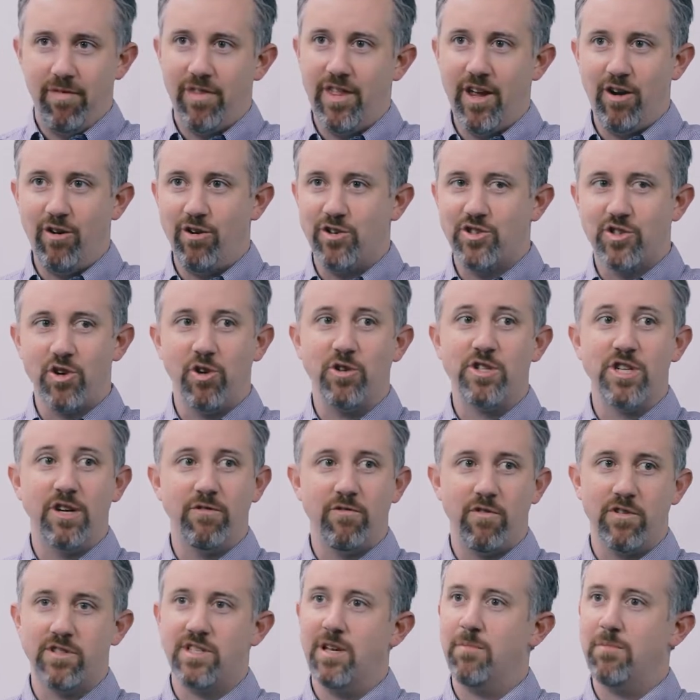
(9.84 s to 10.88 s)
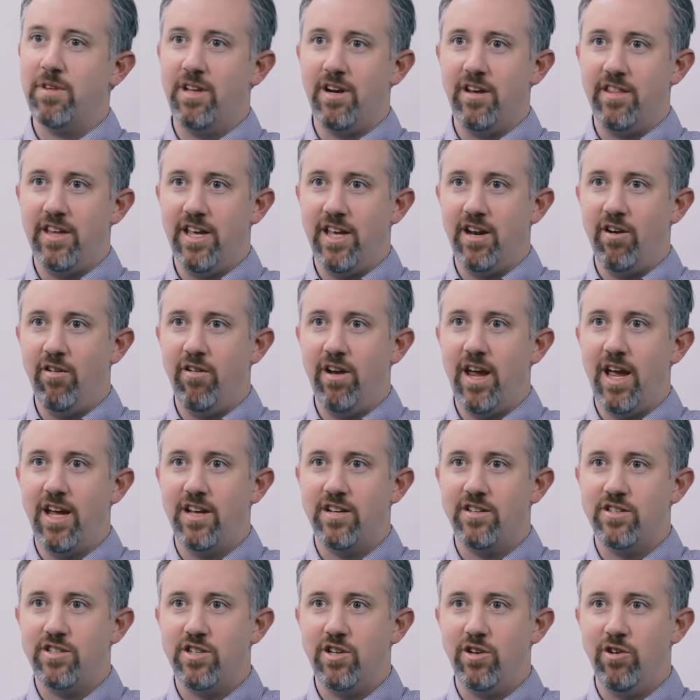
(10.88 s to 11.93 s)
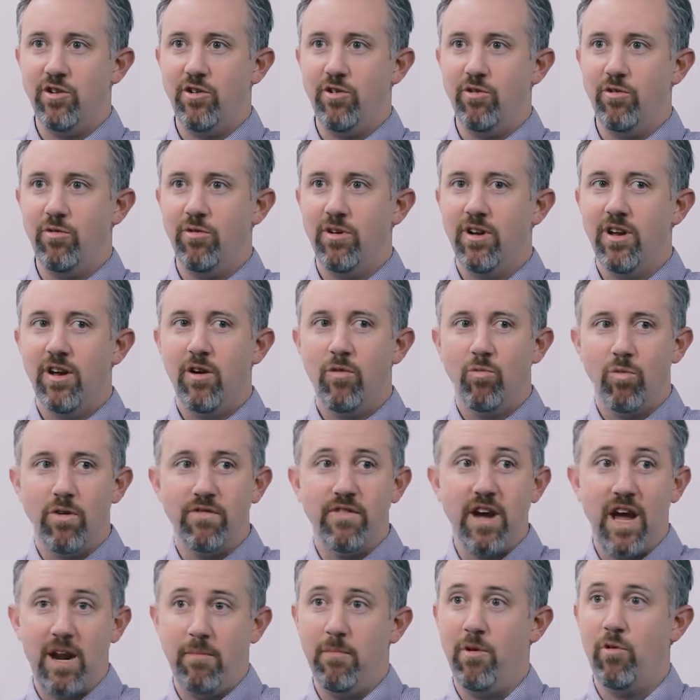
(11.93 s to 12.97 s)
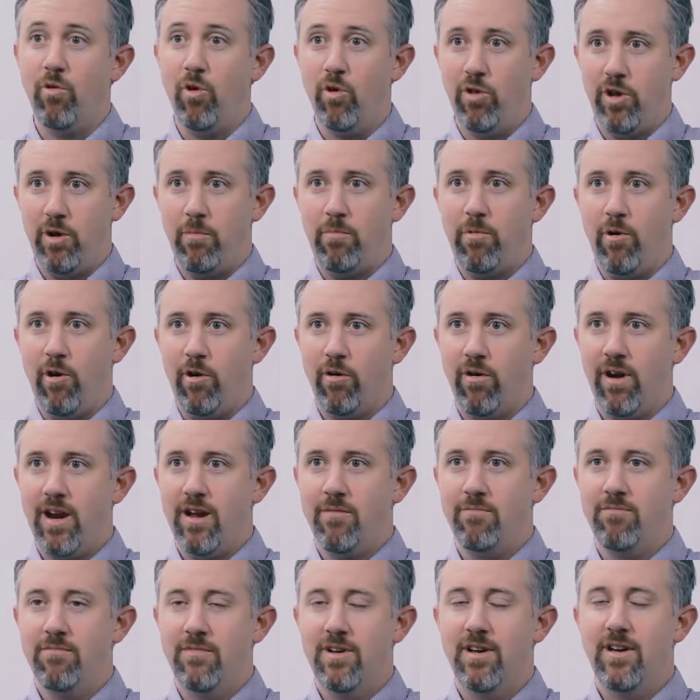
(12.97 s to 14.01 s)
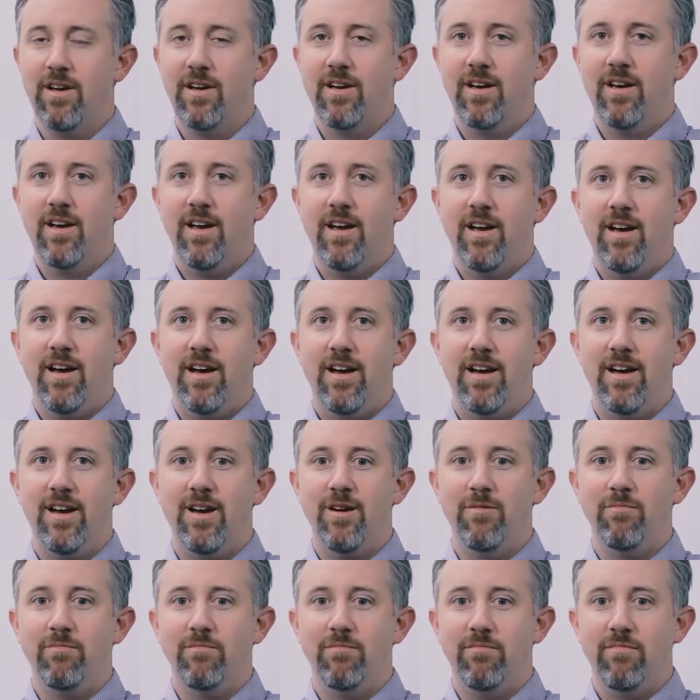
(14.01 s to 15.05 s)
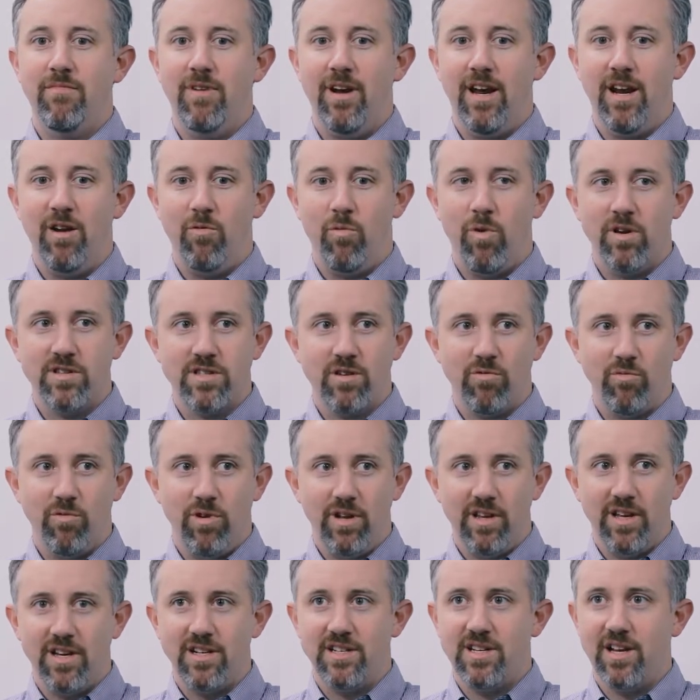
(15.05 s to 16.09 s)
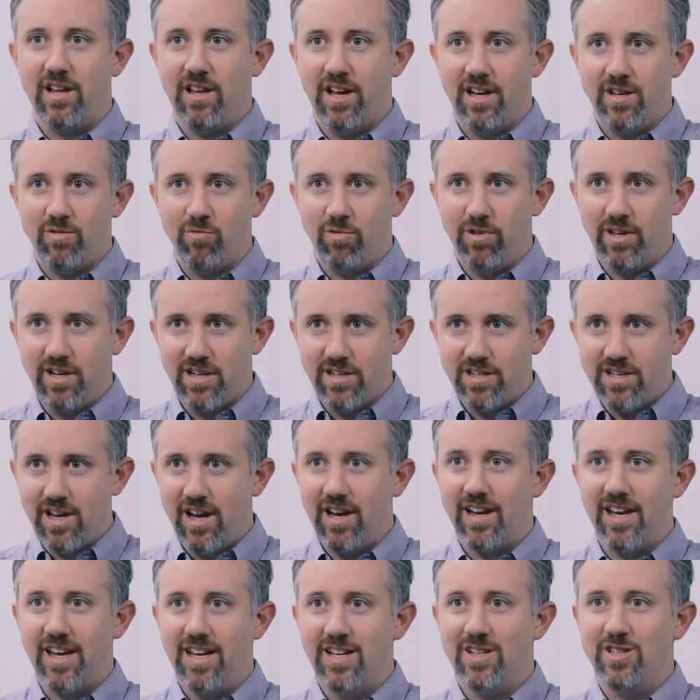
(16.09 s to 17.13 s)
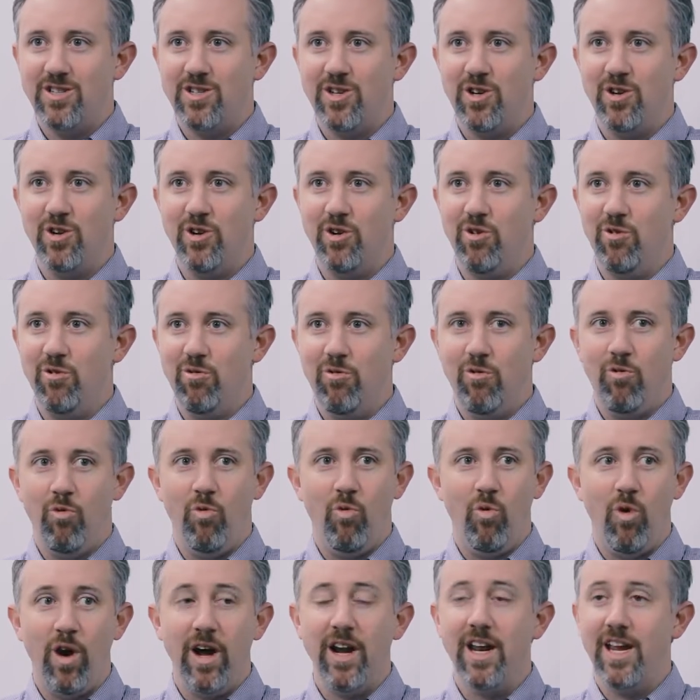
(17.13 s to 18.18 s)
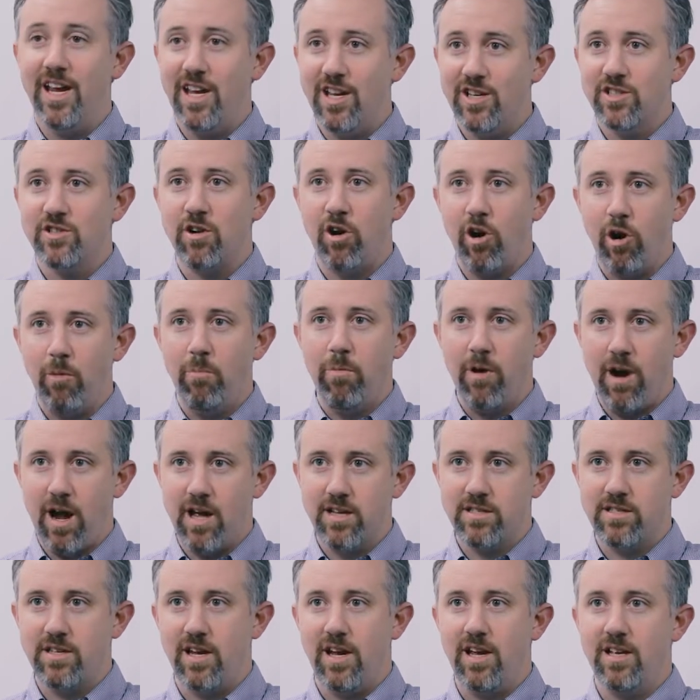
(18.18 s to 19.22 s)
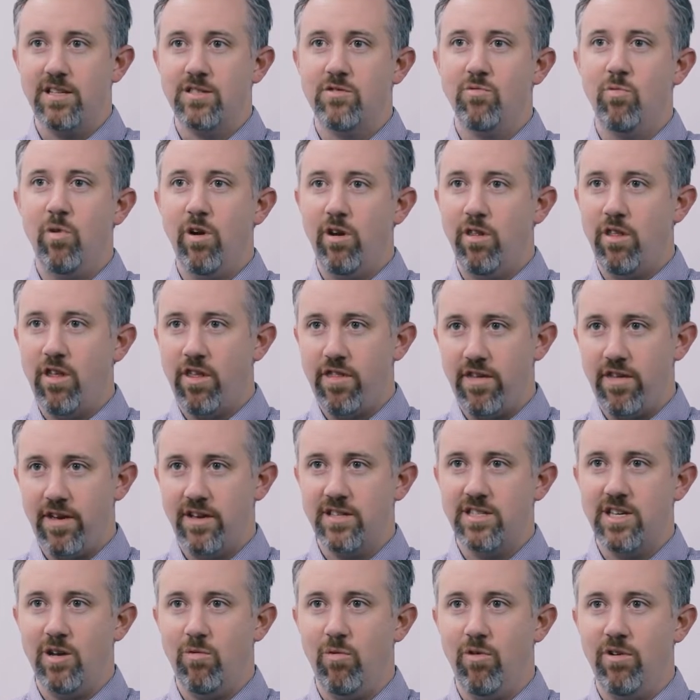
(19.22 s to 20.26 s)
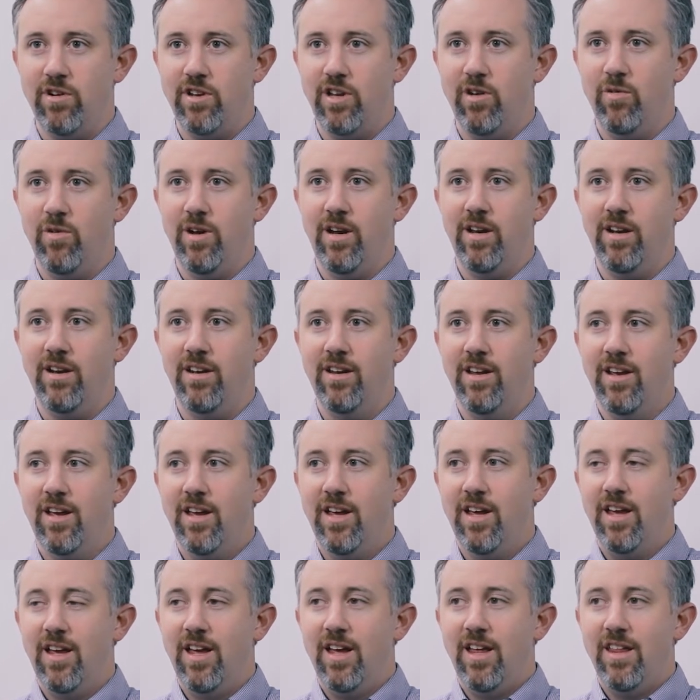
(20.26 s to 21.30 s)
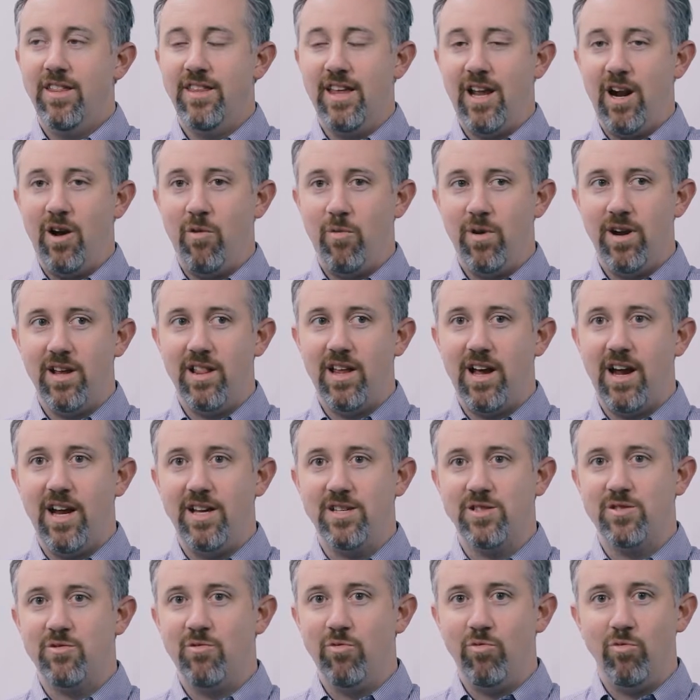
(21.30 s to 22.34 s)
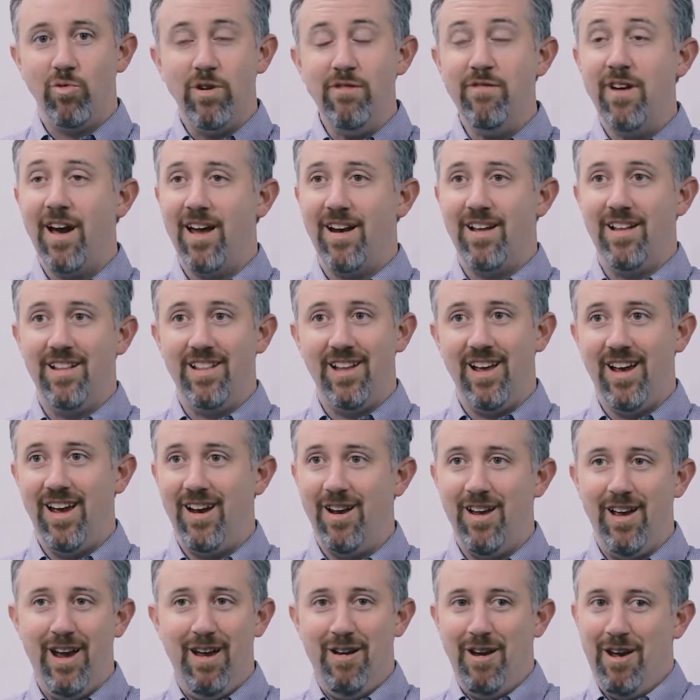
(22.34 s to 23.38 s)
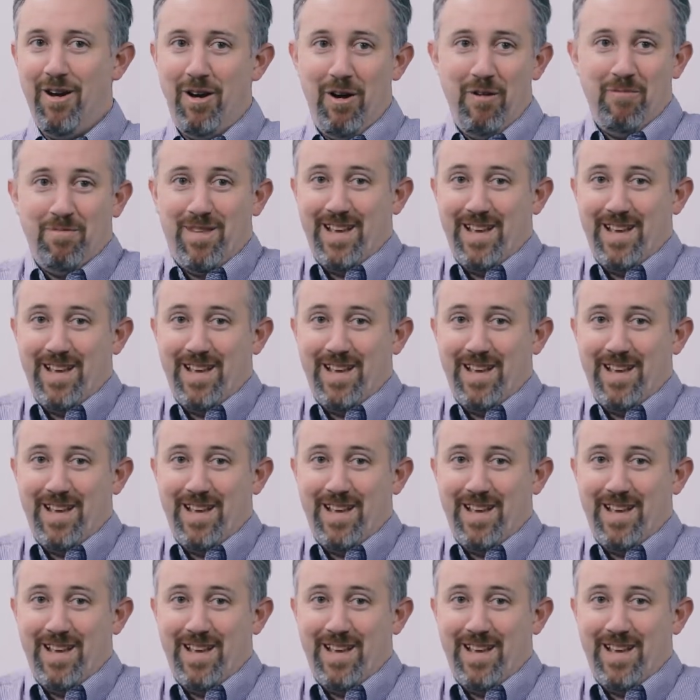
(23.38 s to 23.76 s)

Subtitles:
they're searching for something on the internet to we've got them enrolled in a program. And it wasn't really until I really dug into what is our process, what are the things that we're doing, that I realized we've got a lot. I hope